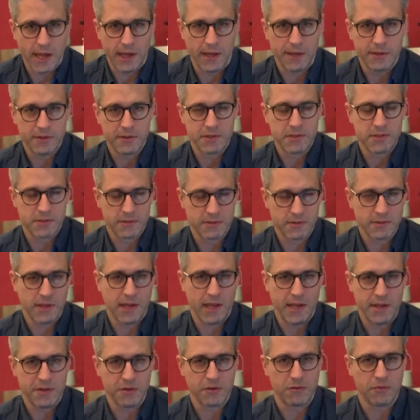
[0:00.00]
and
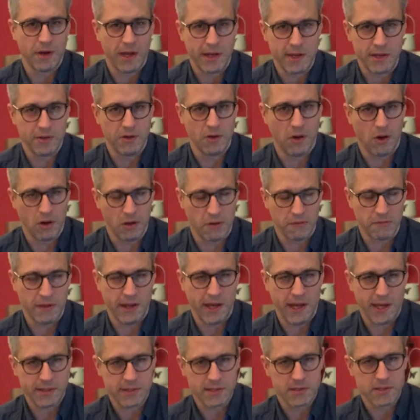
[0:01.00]
integrated all of
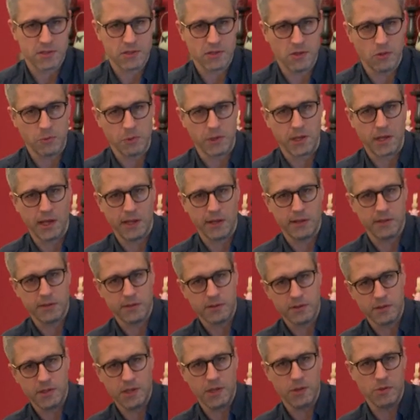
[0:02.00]
that so we
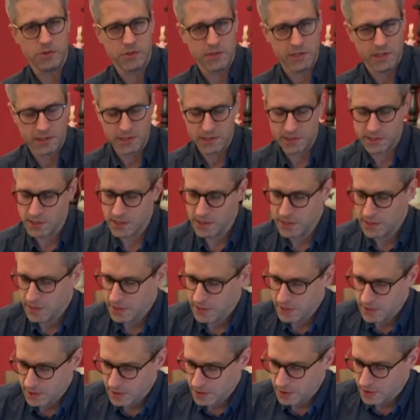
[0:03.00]
can use it
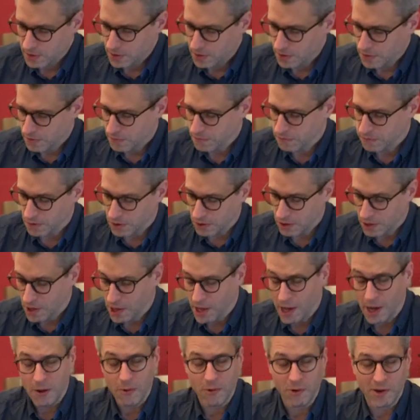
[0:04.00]

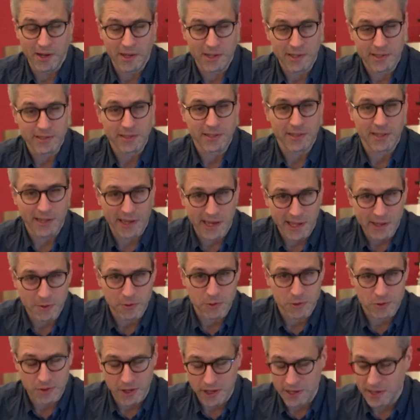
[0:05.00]
for our
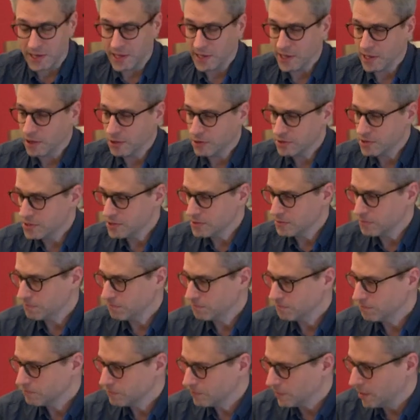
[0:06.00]
LEGO train layouts.
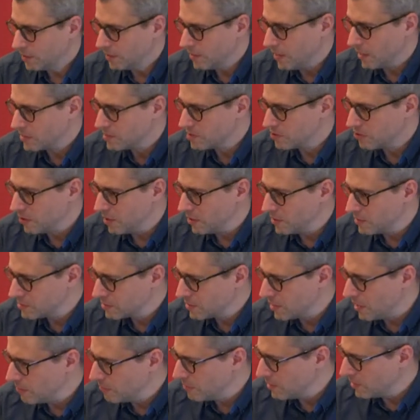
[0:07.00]
Next train is
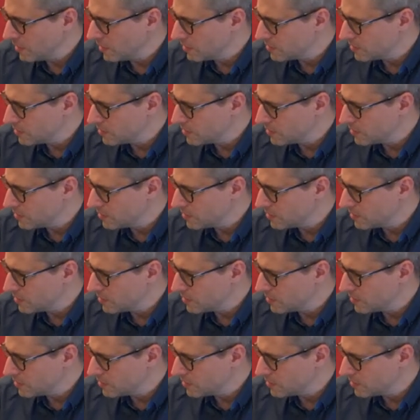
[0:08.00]
coming,